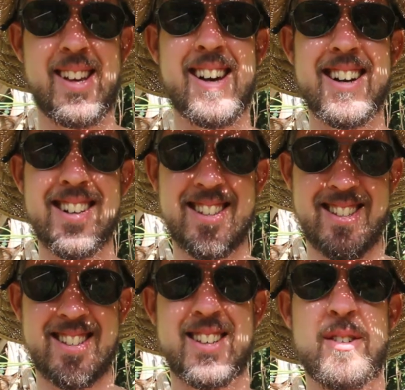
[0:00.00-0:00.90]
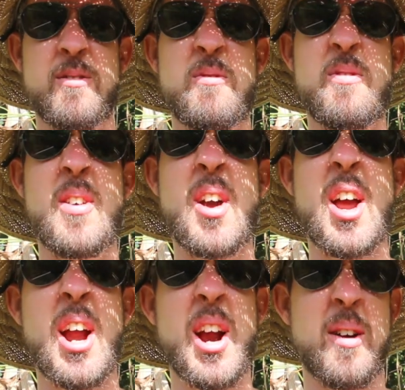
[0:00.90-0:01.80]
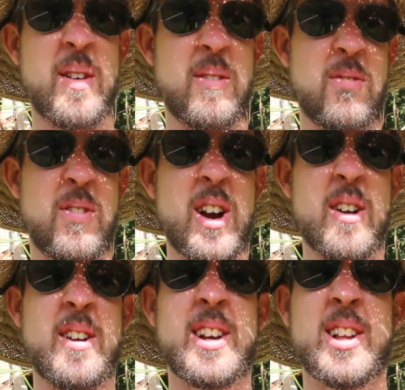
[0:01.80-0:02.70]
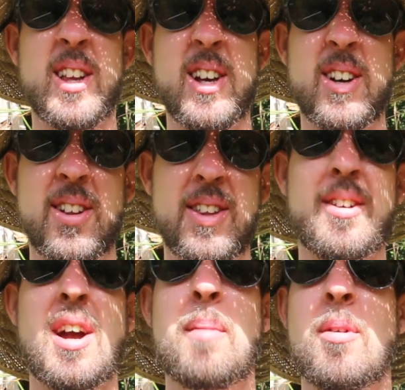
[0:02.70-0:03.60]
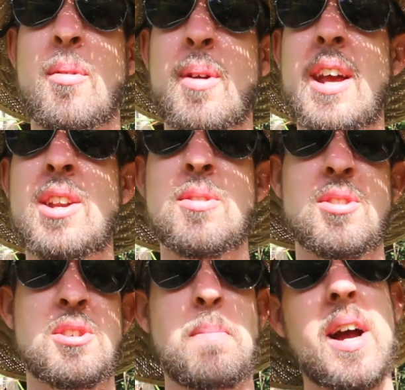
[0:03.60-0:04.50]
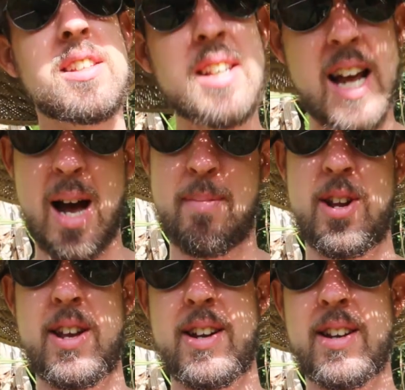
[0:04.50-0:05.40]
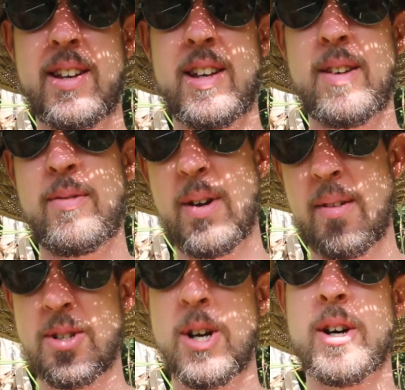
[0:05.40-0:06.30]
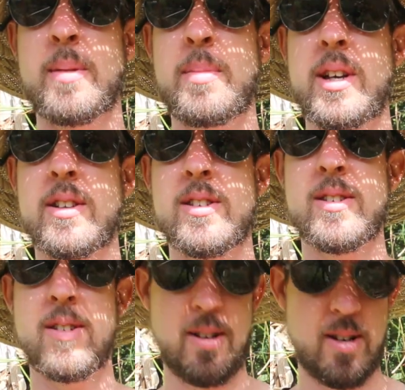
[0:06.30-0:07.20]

Yes, very, very illegal. They'll come and raid your spice cabinet if you have Tonka beans.